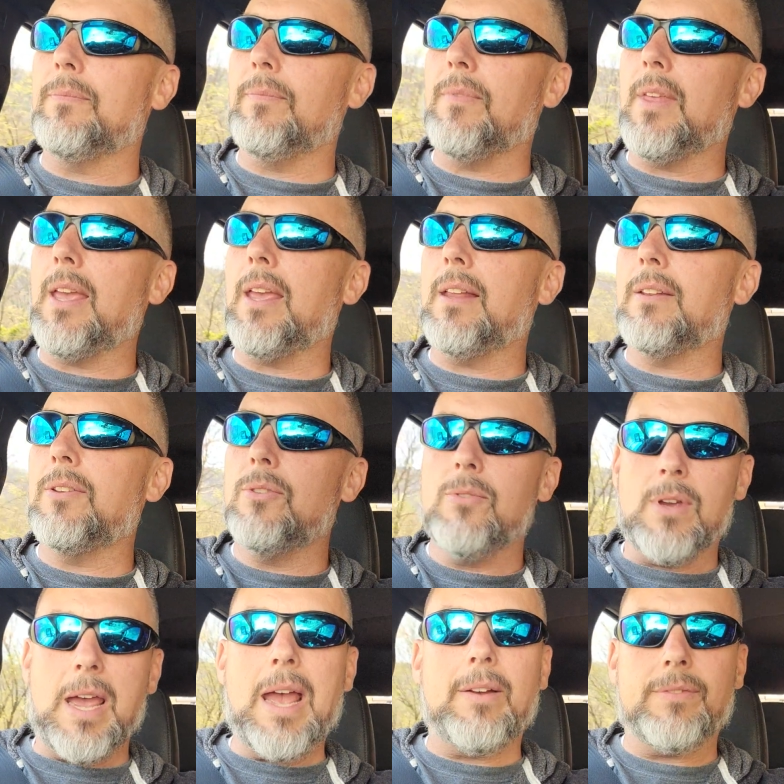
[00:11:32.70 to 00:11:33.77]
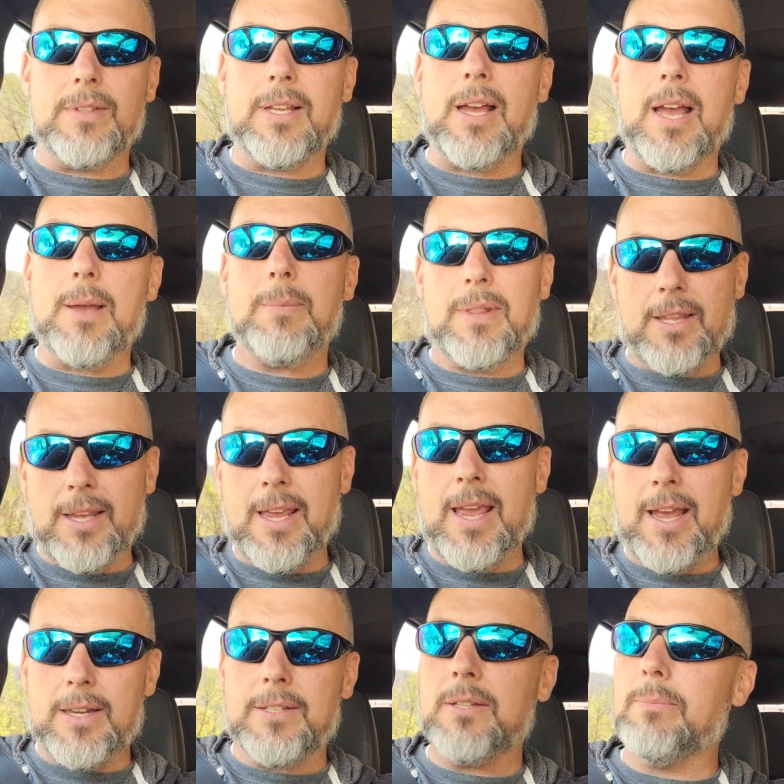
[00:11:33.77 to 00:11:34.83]
they do have time, and they
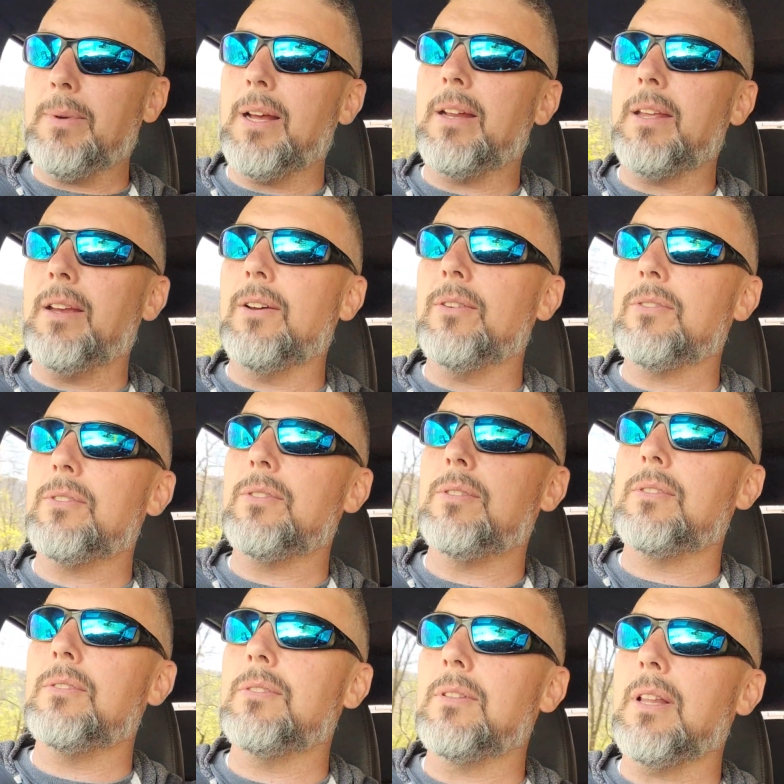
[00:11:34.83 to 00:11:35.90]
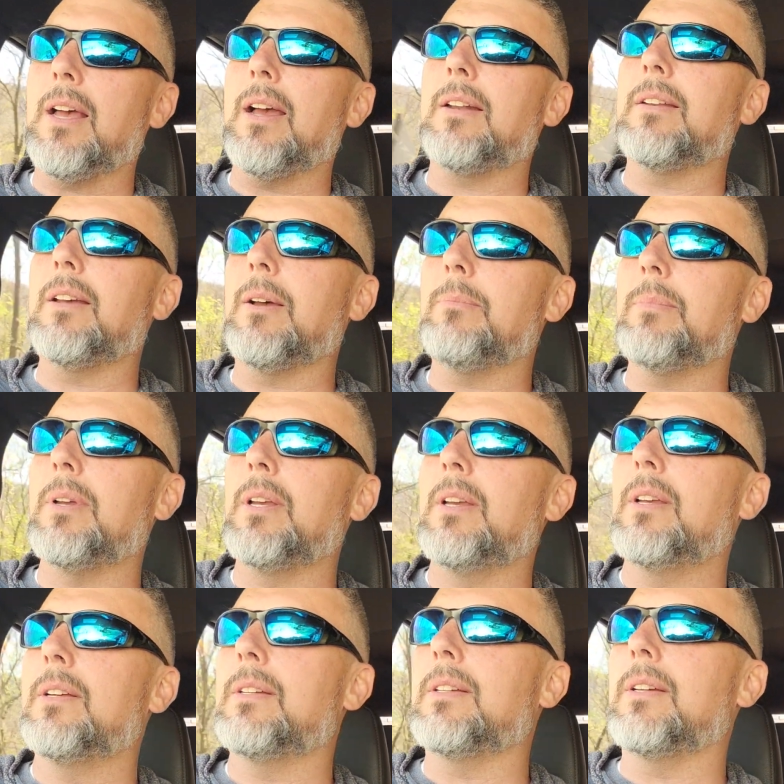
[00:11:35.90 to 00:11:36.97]
had somebody else lined up
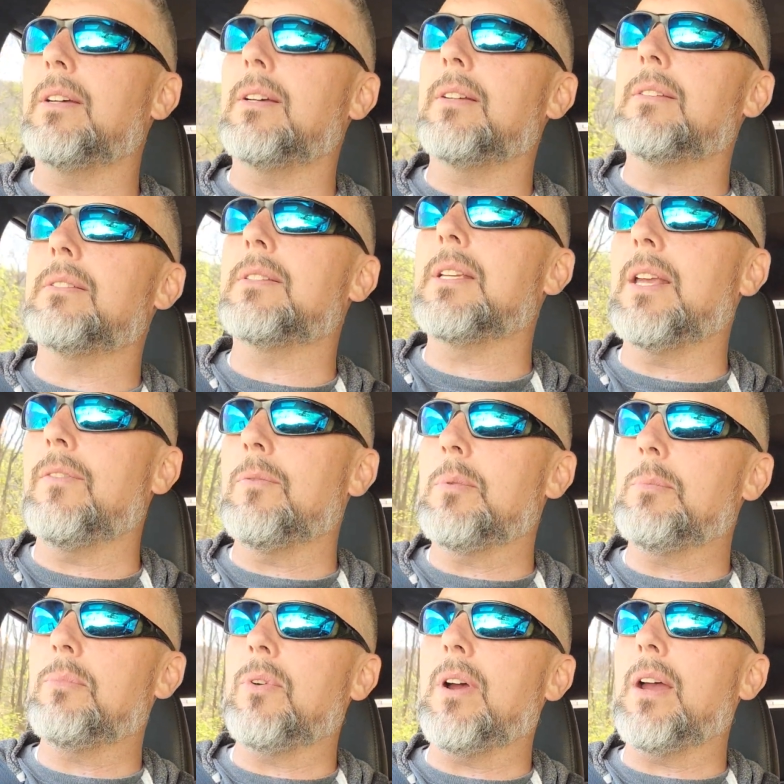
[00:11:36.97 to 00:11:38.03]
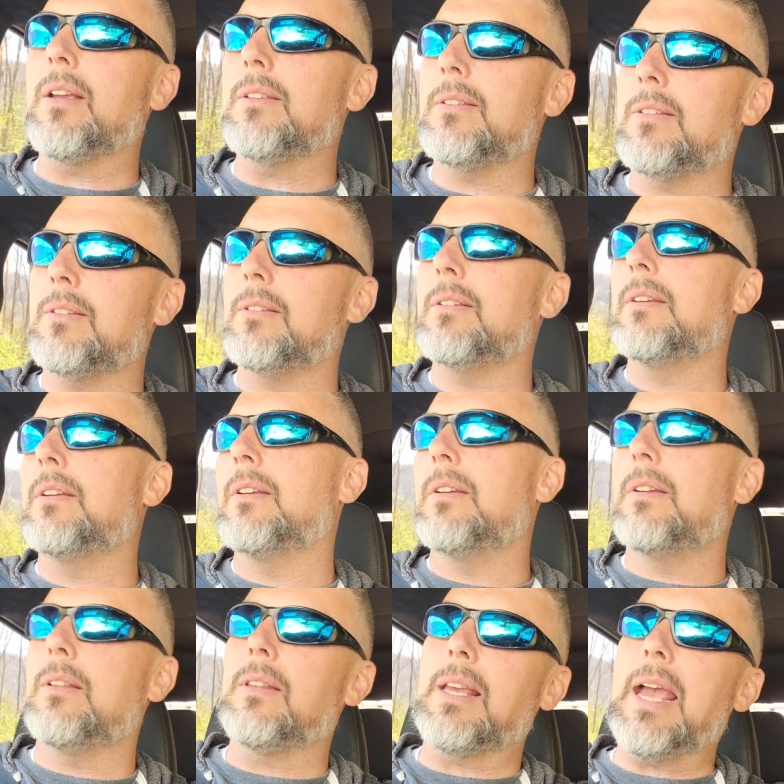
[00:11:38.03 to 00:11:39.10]
to give them the price.
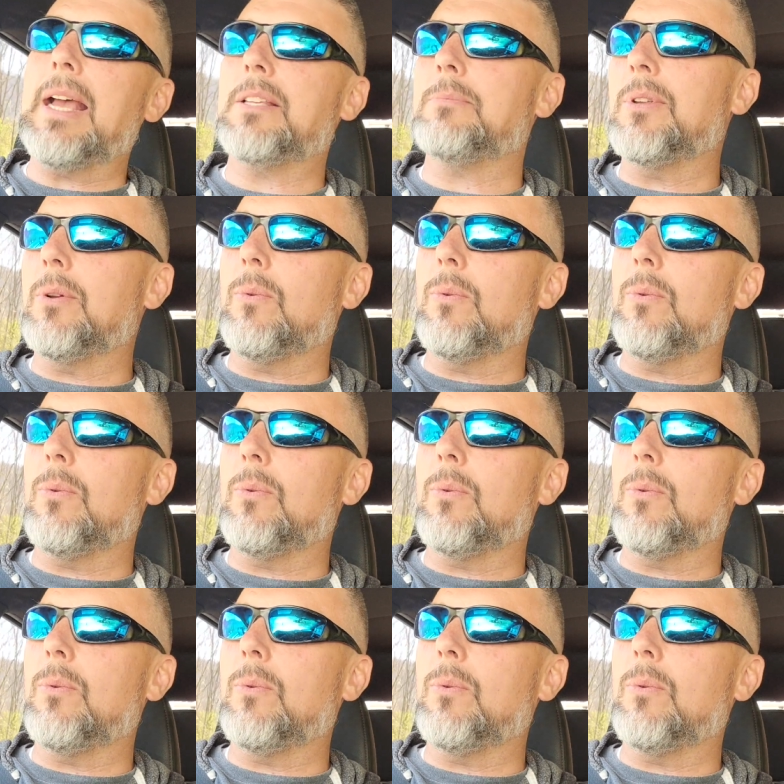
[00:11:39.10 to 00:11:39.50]
They asked me to